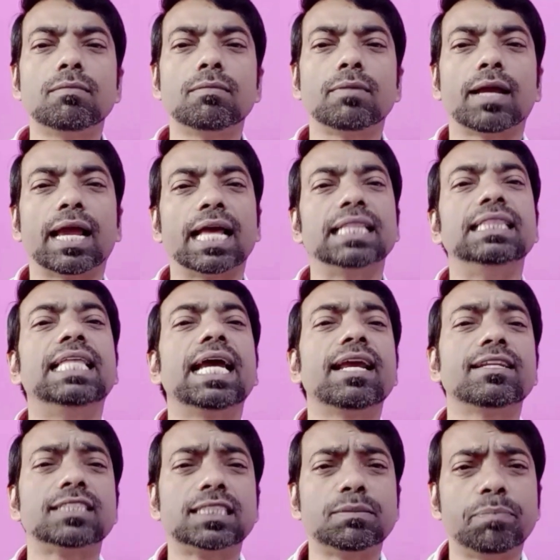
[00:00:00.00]
and
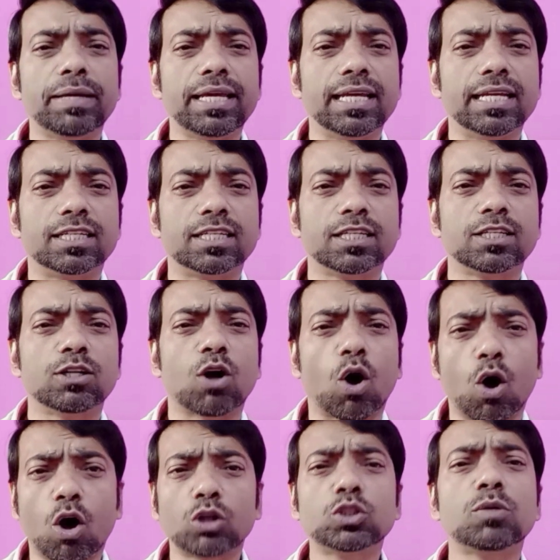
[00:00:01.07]
then speak.
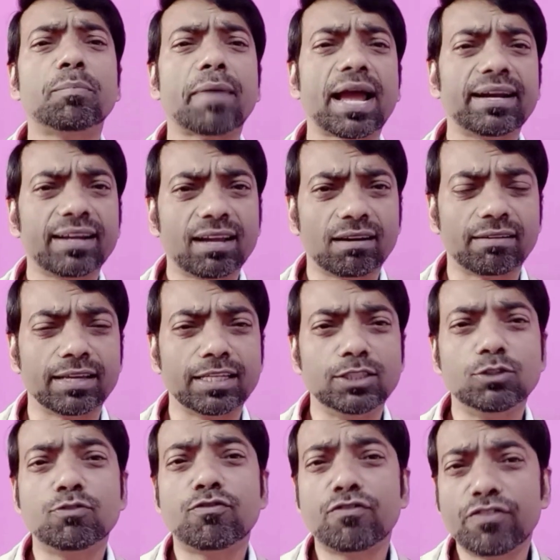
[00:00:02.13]
Automatically,
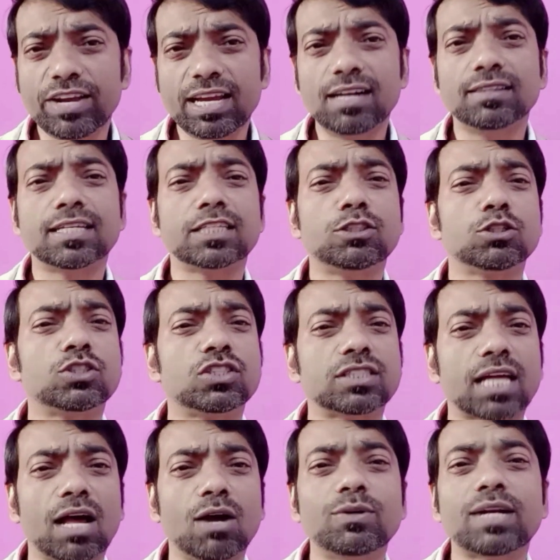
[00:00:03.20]
you feel that your
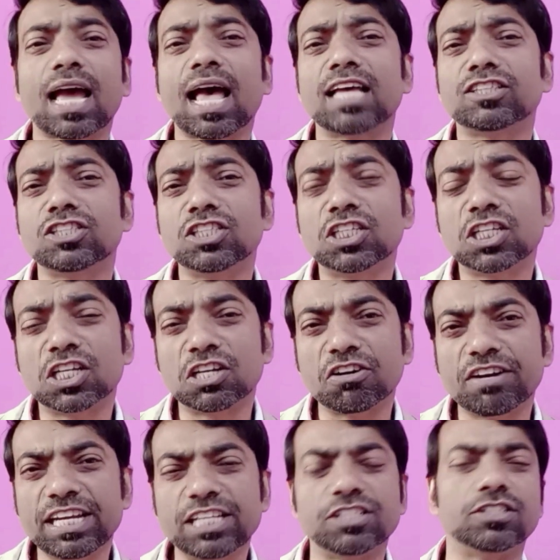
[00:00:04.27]
sound has
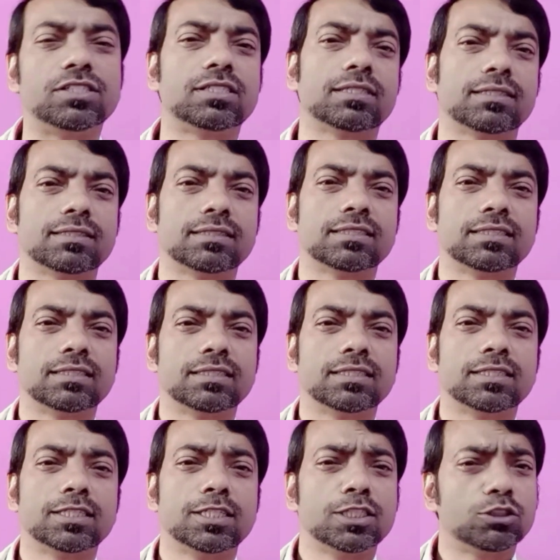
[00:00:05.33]
increased.
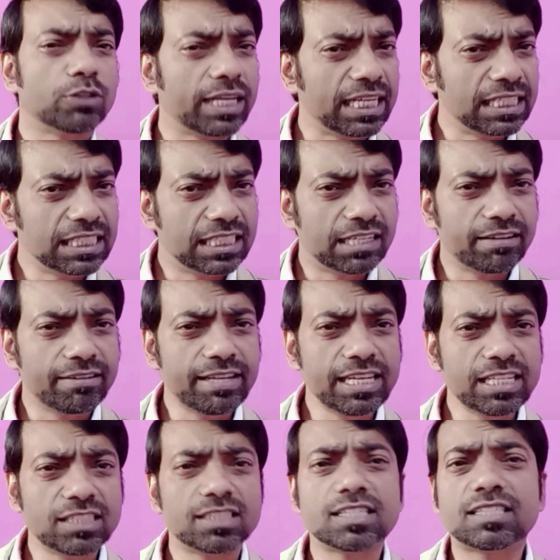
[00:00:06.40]
So
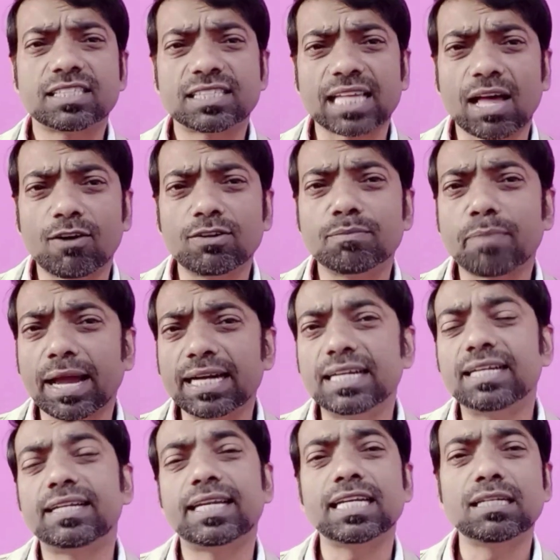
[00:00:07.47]
increase the sound by
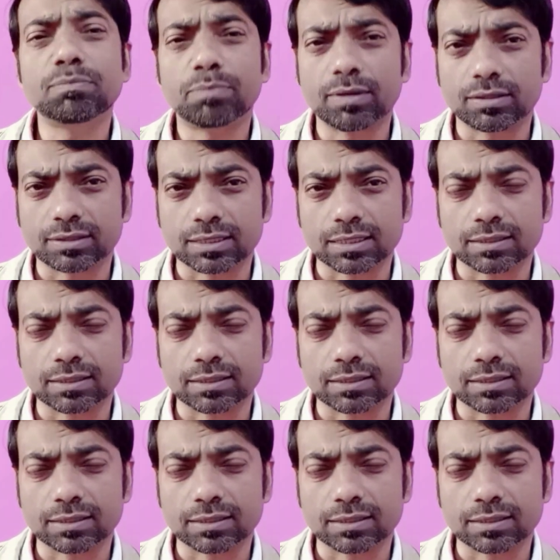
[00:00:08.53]
10%.